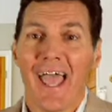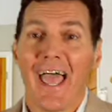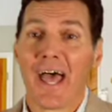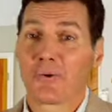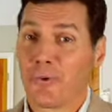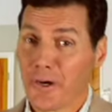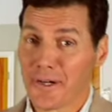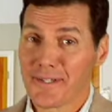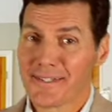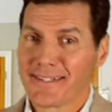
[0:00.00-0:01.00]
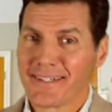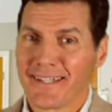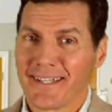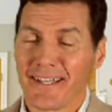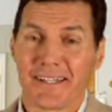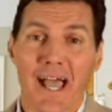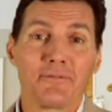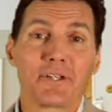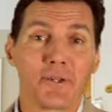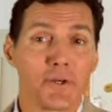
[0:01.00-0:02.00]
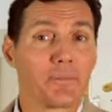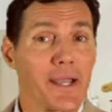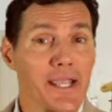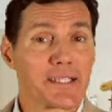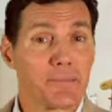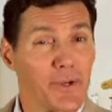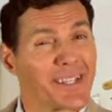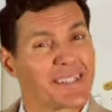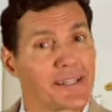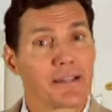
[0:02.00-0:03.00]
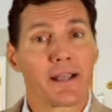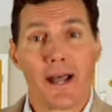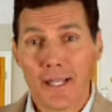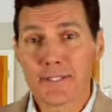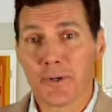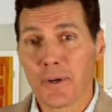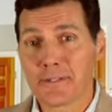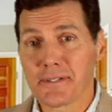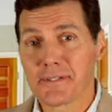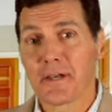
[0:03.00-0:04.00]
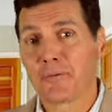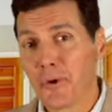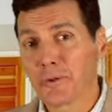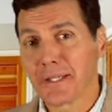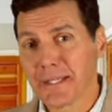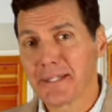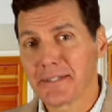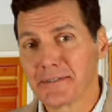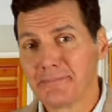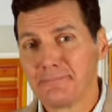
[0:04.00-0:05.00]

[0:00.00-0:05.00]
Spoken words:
At worst, he'll have to learn by experiencing the consequences of holding it in.